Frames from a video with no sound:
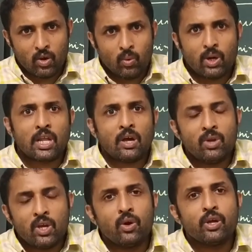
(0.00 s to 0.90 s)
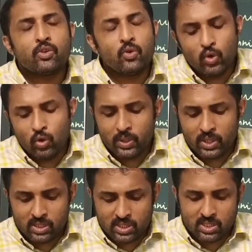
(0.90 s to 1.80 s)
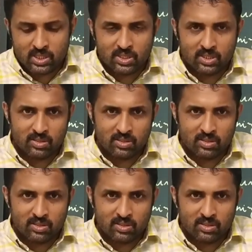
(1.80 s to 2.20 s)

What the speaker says: What are we going to do with this?